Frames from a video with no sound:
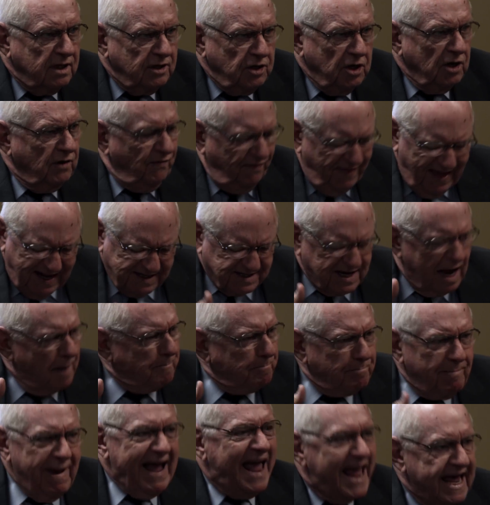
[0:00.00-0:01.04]
you know, that's
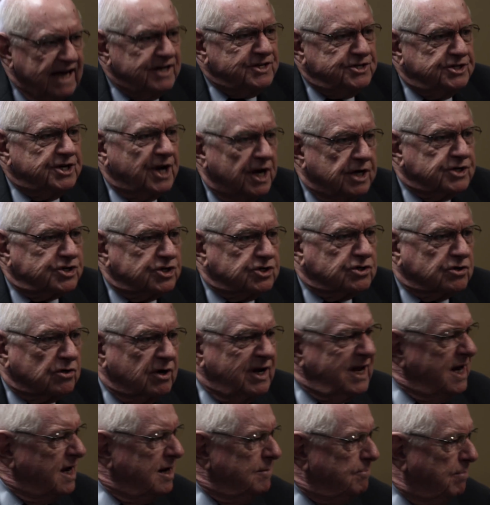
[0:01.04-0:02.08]
a bad
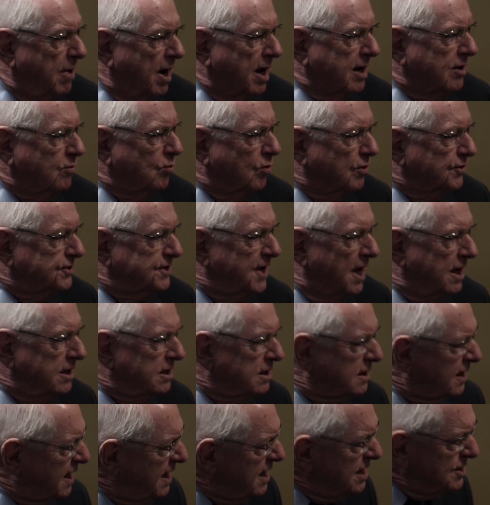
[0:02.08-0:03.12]
gesture. Anybody will tell
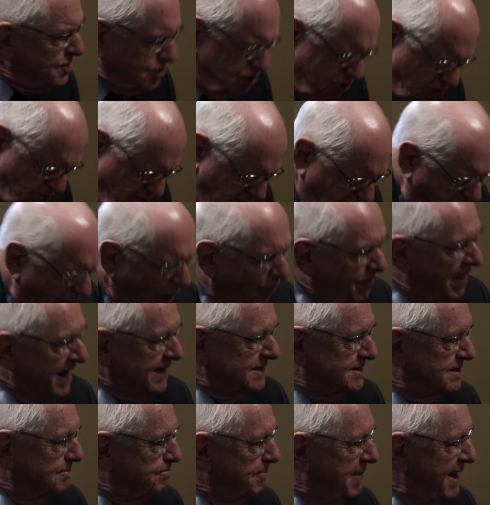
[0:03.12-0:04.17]
you, Kent, you know
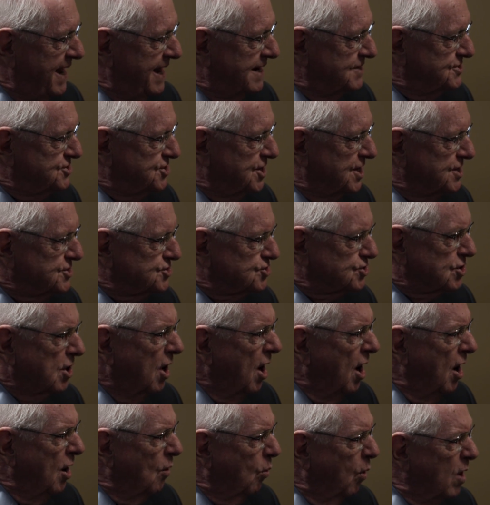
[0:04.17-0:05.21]
that's a bad gesture.
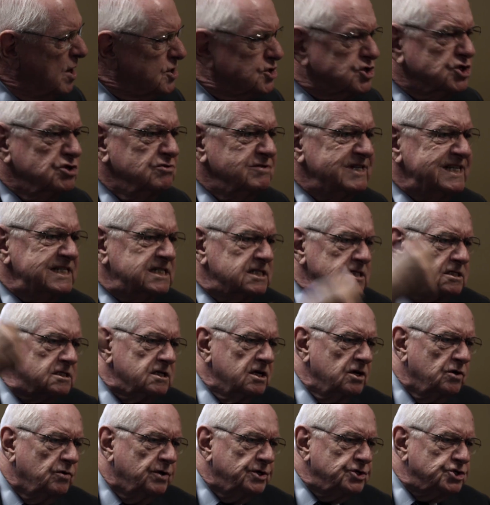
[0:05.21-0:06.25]
What you need to
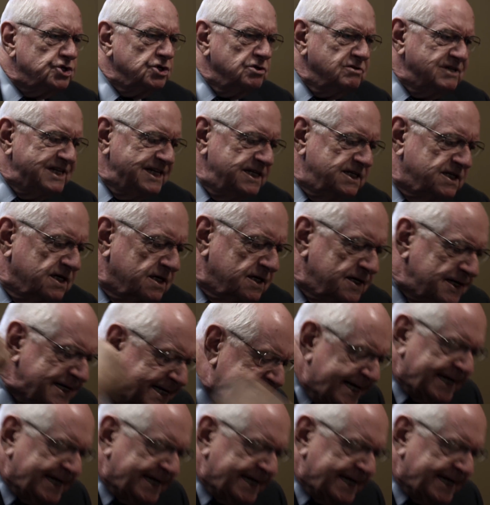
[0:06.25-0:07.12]
do is you need to